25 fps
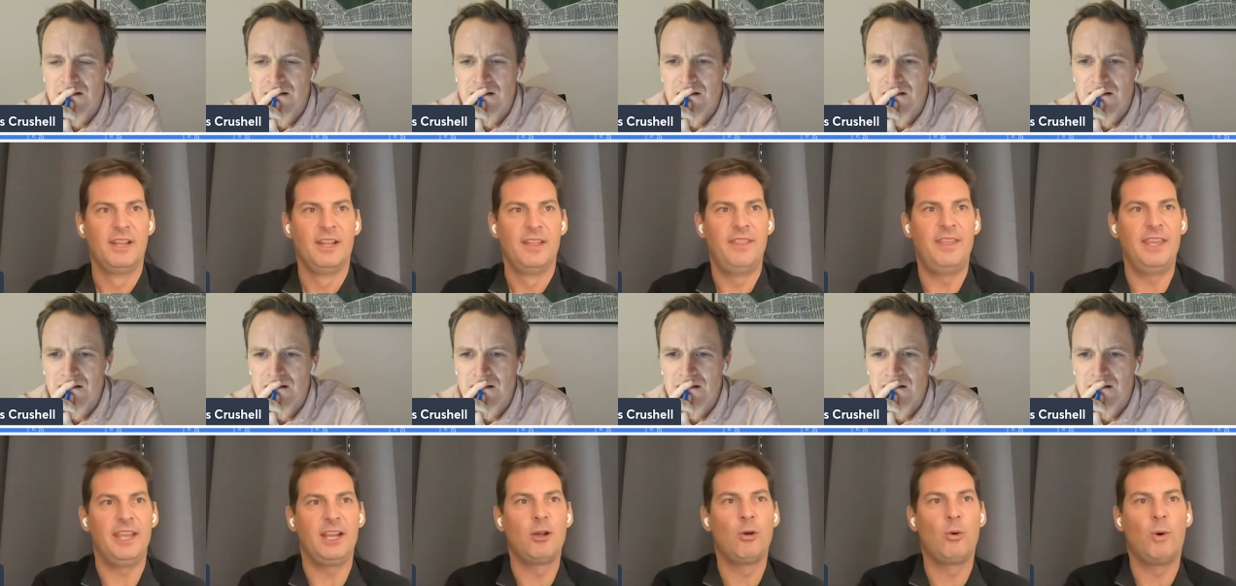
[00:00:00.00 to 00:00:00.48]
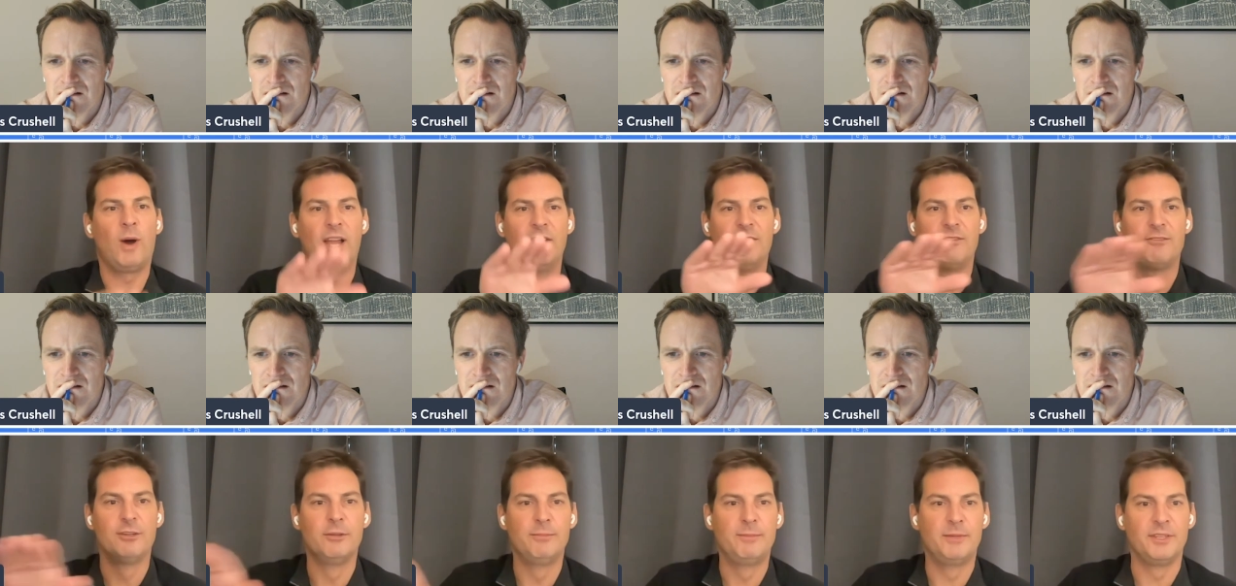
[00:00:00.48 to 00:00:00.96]
Speaker 1: They
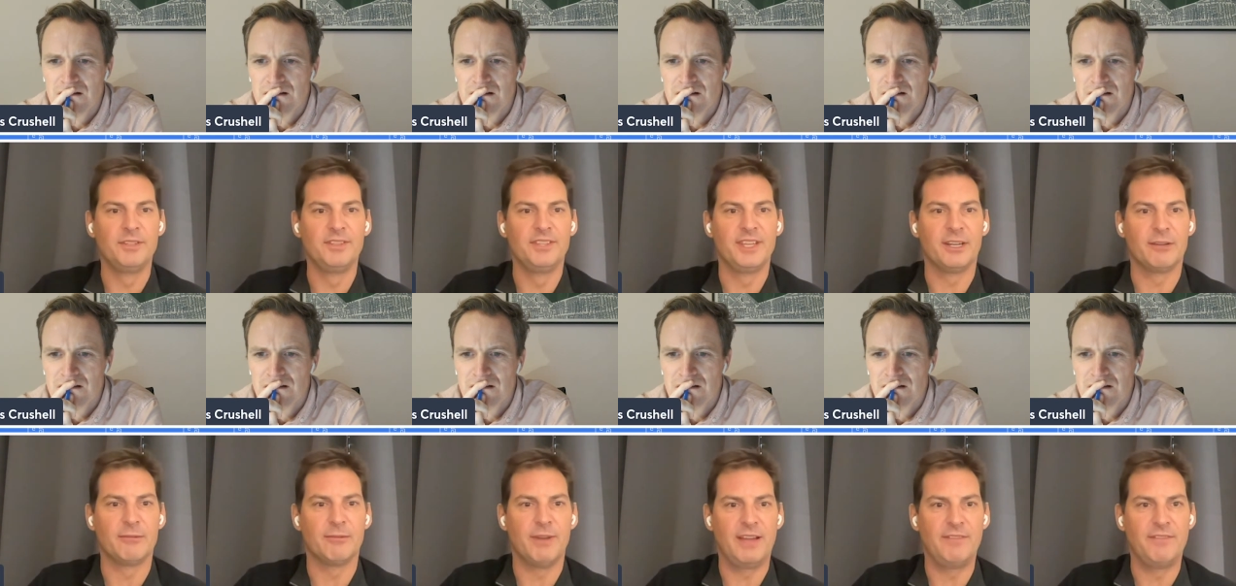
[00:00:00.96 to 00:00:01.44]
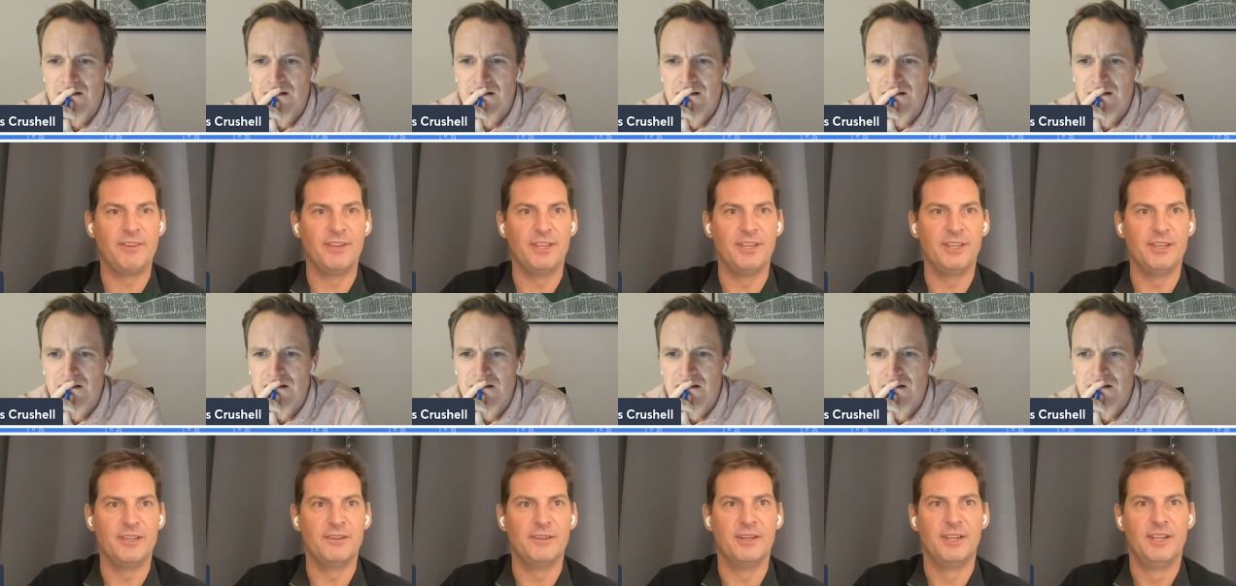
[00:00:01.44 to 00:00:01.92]
quadrupled their
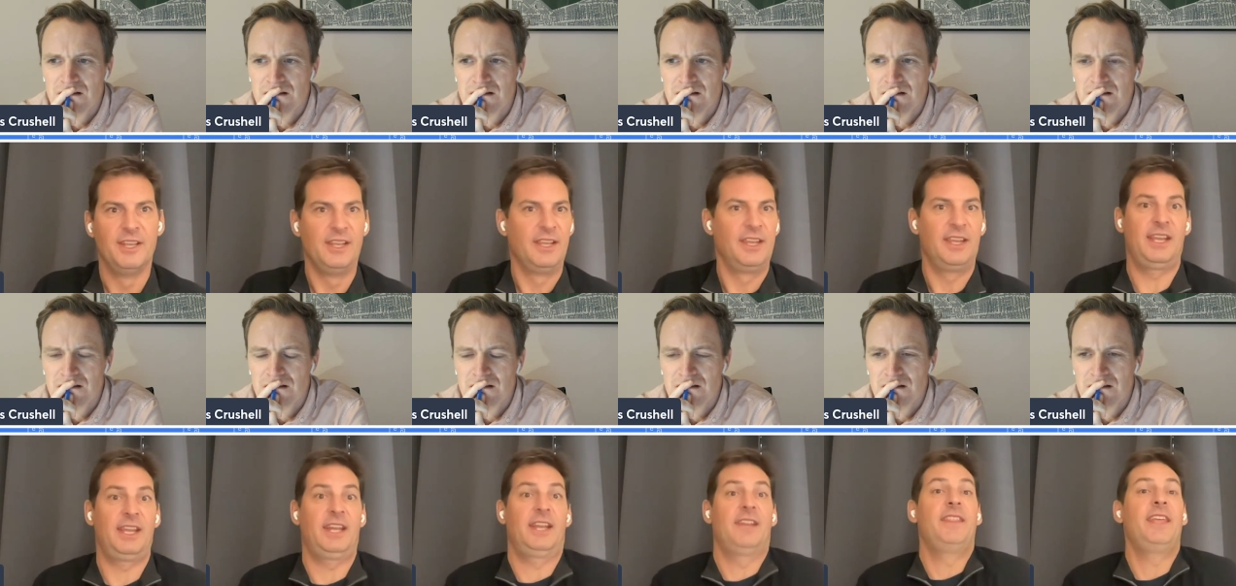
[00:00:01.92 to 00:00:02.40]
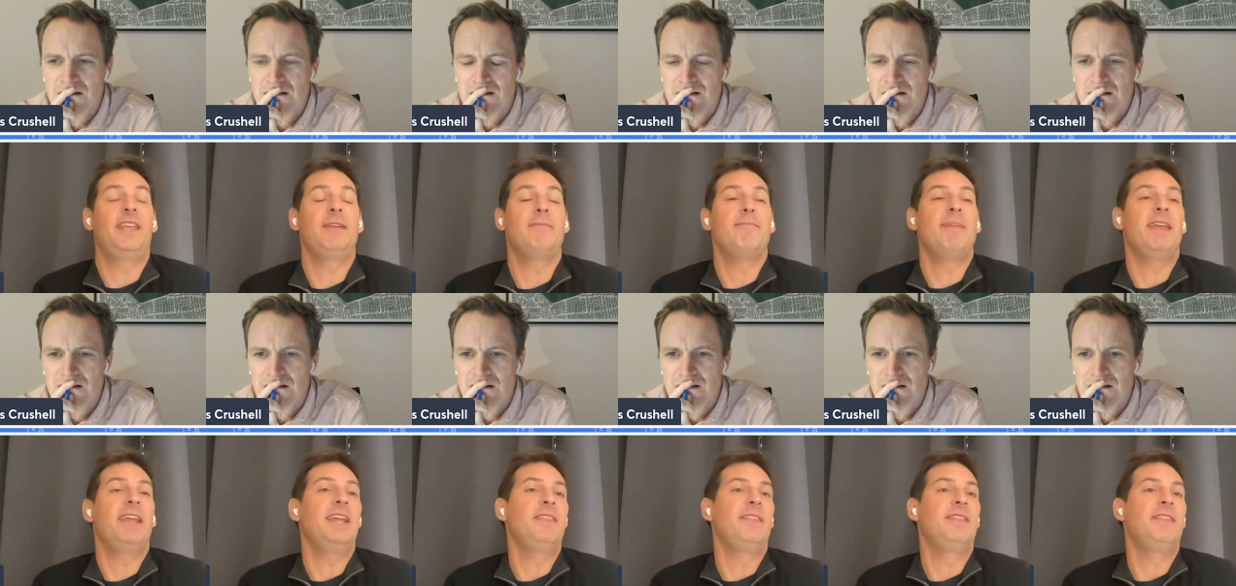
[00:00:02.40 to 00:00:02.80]
revenue, and they